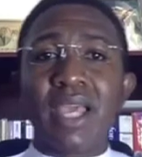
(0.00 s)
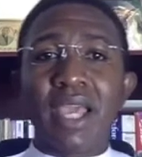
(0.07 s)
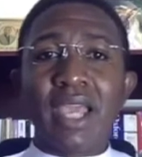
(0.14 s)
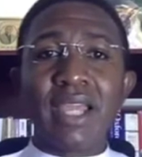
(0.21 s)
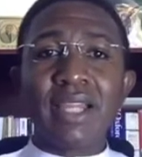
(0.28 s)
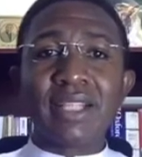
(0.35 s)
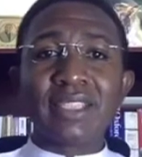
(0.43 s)

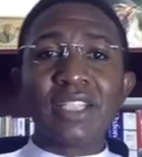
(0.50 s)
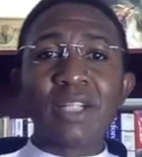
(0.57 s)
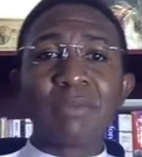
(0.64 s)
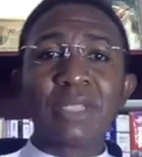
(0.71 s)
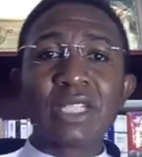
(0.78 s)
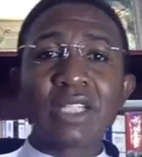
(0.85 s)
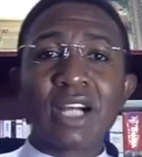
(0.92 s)
In the
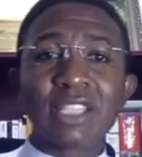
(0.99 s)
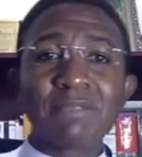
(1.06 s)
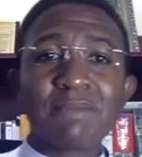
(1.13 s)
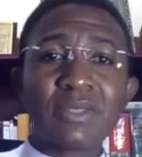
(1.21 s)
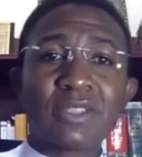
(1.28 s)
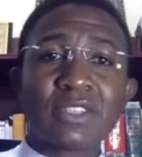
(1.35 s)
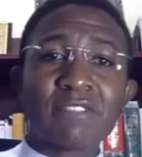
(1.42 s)
synoptic
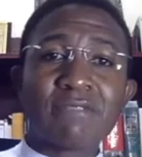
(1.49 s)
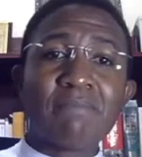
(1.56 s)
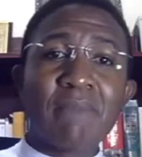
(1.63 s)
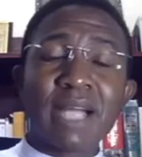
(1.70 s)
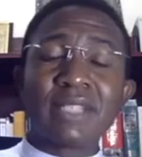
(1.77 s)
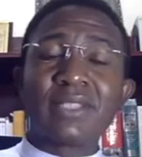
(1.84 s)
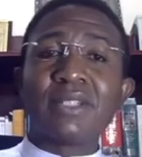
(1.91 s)
gospels of
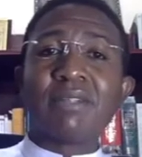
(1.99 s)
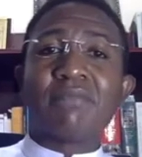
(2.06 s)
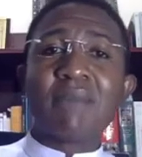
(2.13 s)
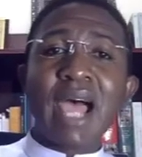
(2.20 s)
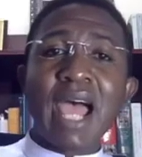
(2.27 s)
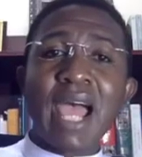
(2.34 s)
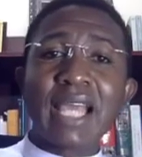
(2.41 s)
Matthew,
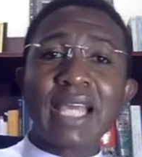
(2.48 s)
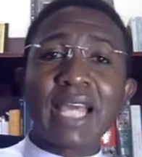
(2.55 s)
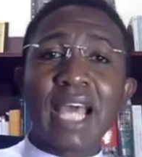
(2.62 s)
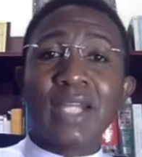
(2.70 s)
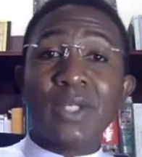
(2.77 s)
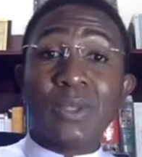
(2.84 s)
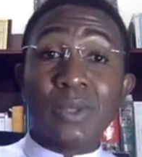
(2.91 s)
Mark,
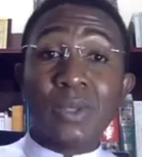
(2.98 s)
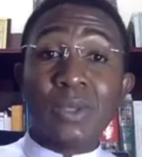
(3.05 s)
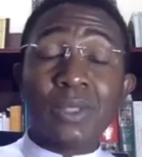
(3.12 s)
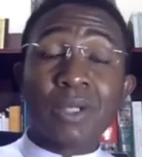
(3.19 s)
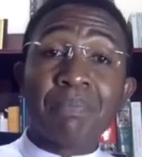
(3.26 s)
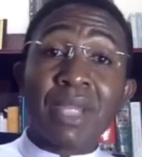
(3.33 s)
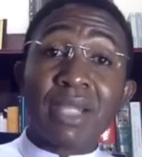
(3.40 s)
and Luke,